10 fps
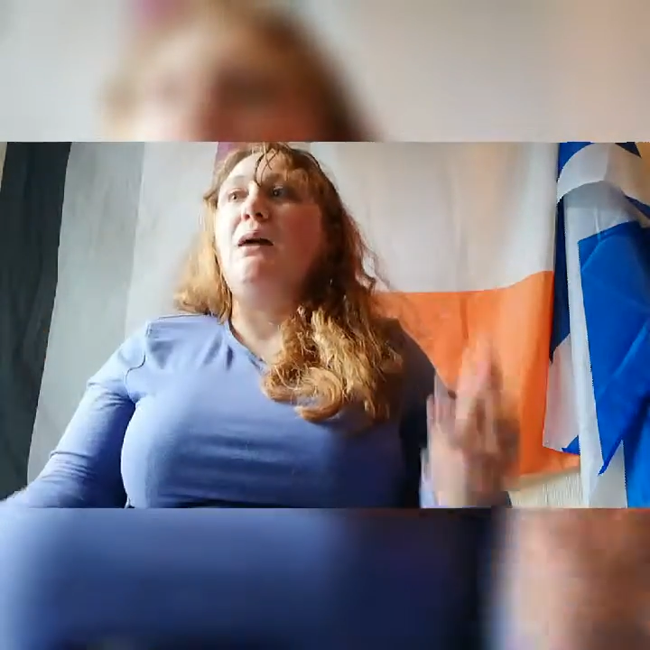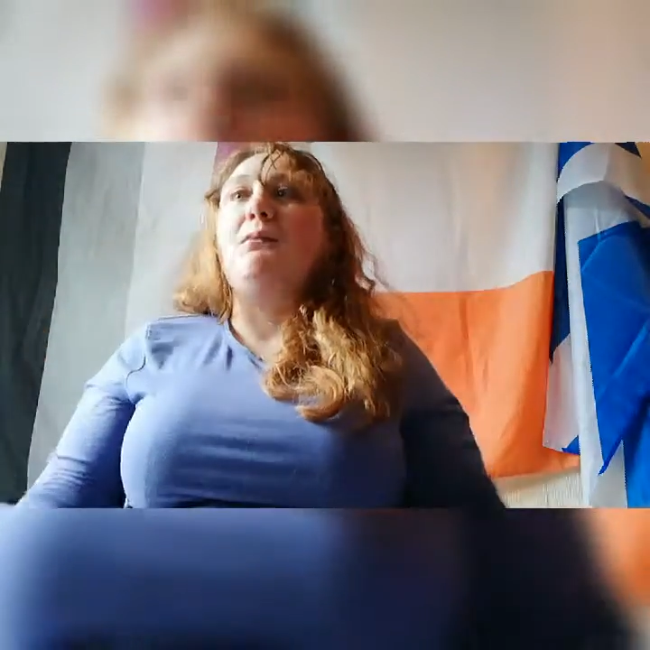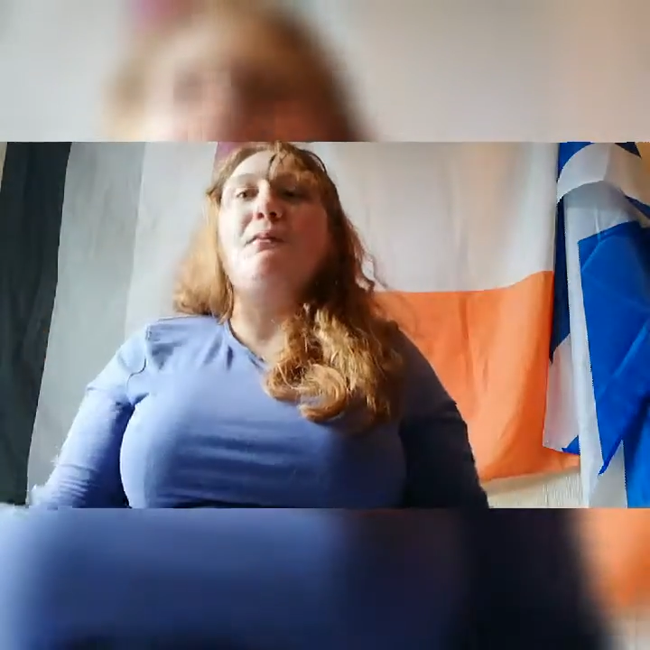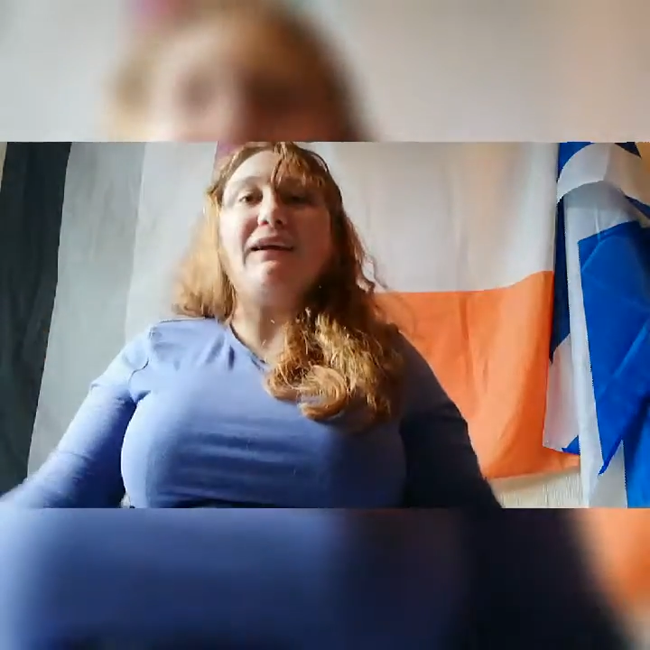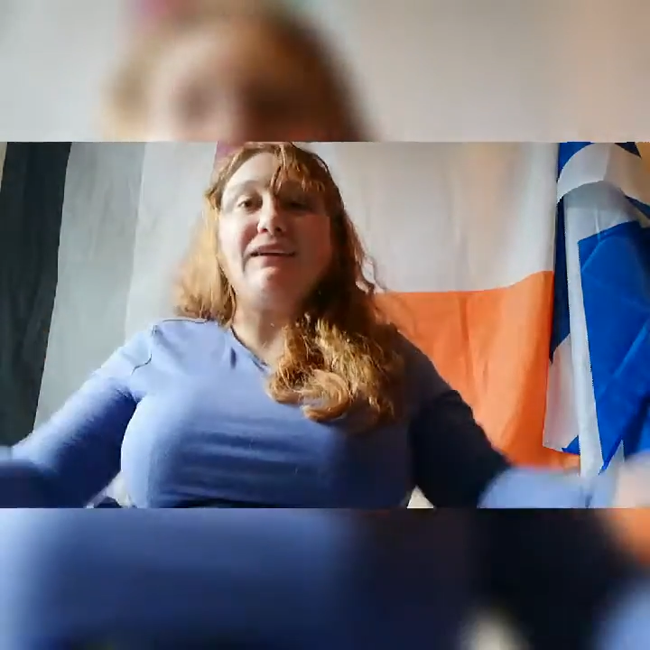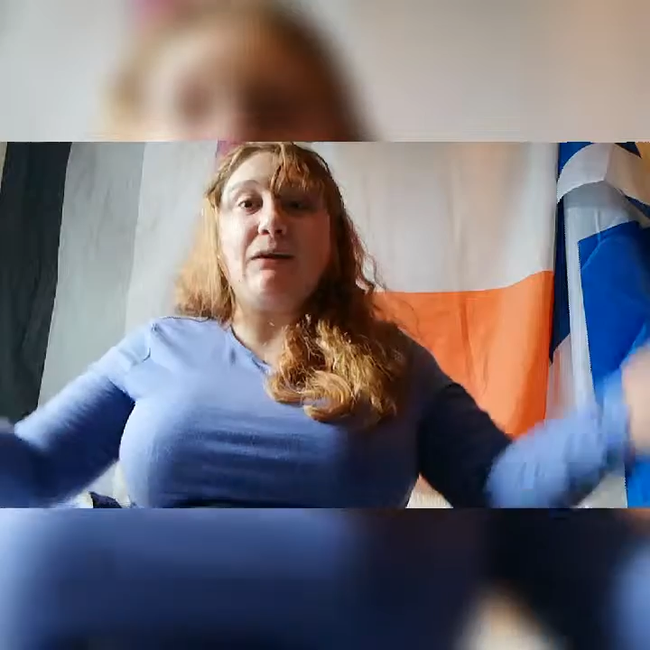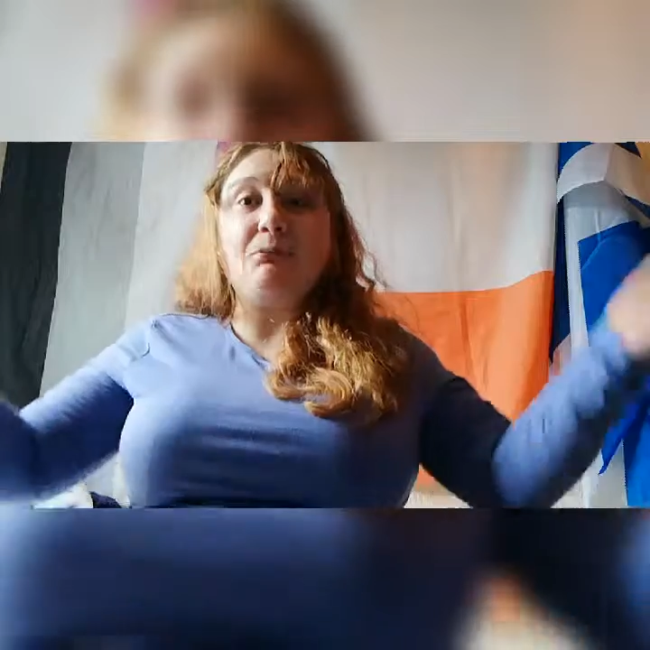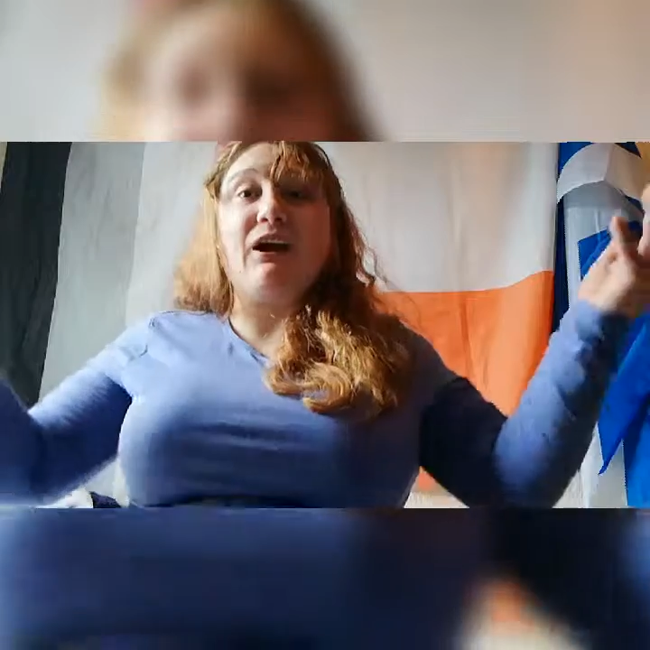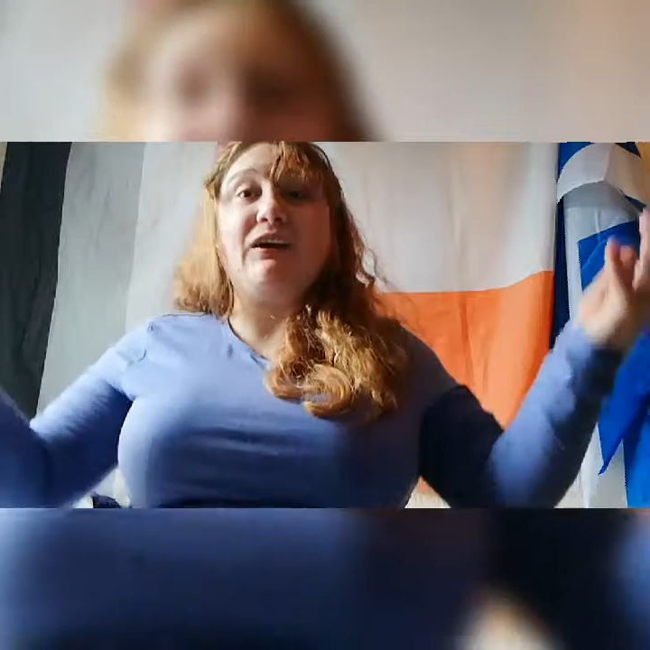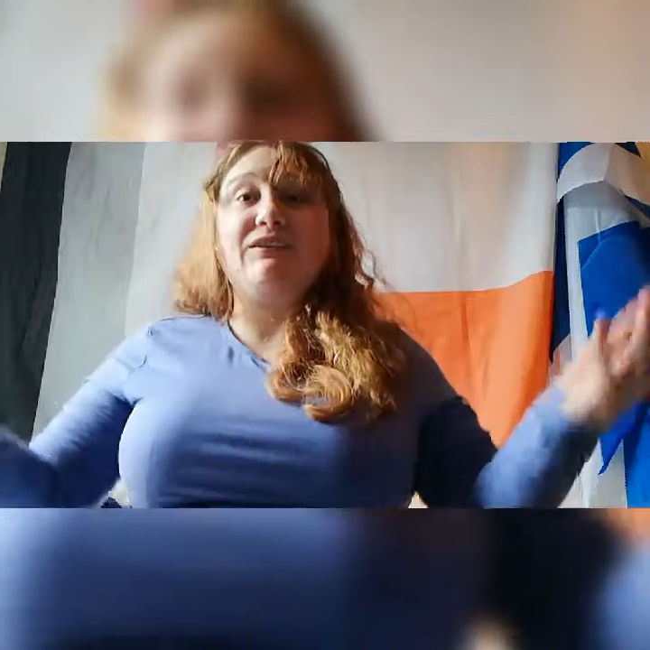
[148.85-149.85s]
but my
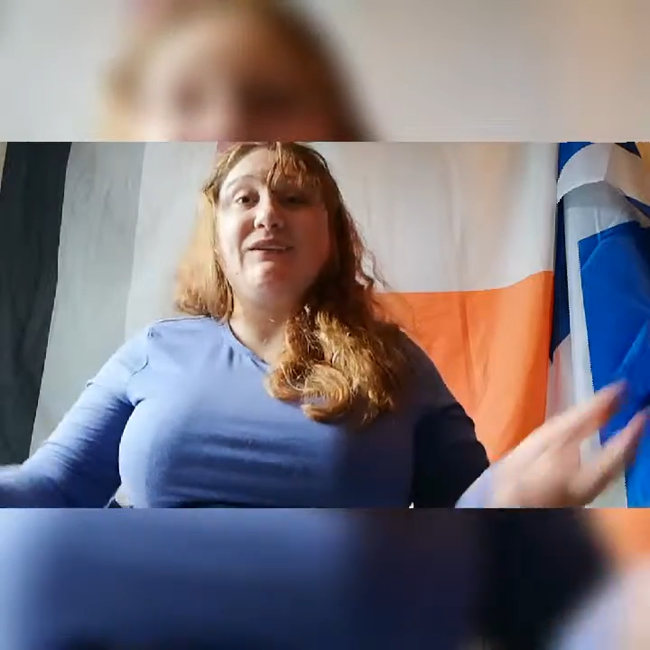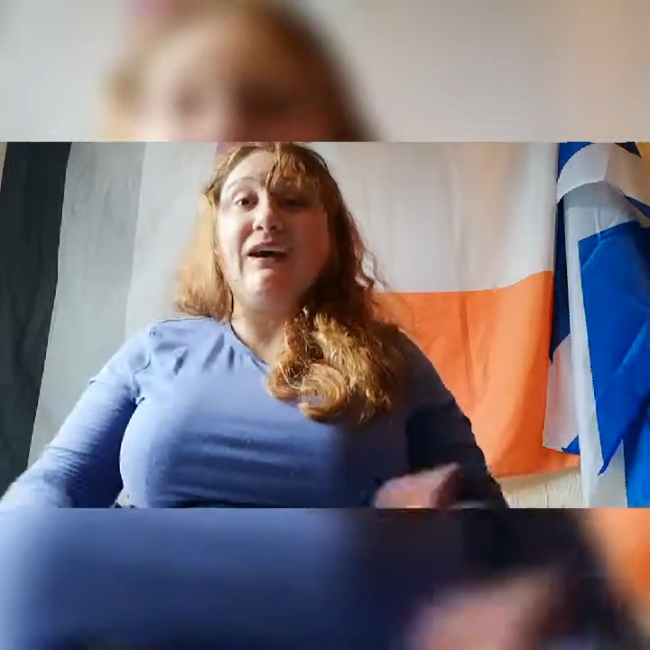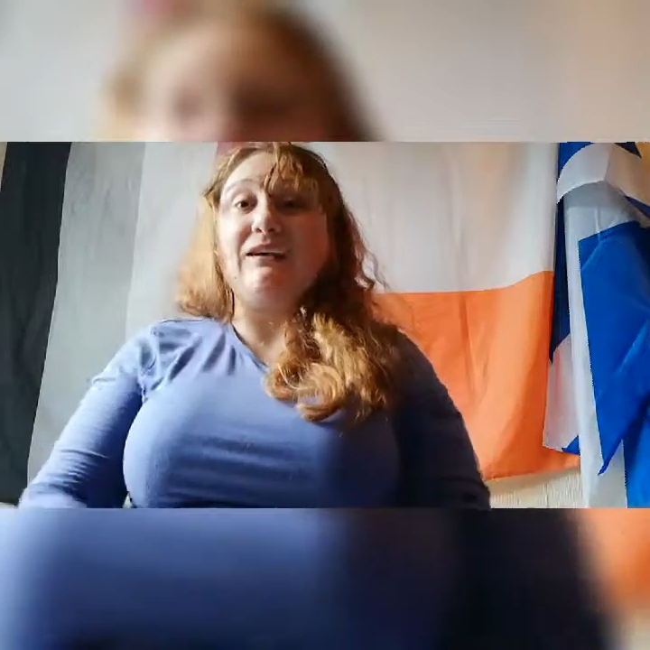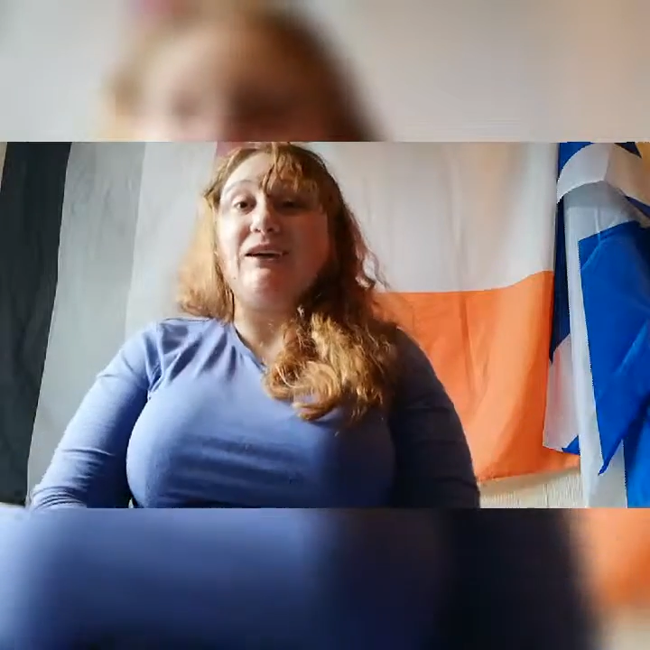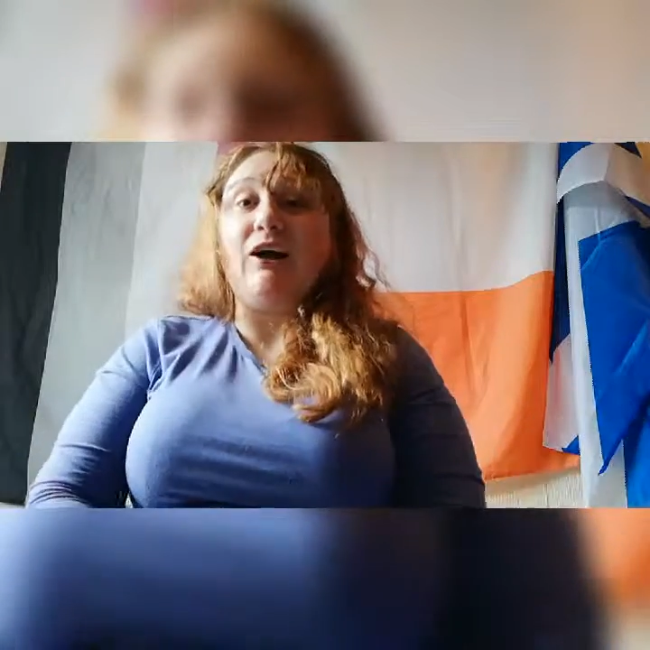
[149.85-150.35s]
Jem Carstairs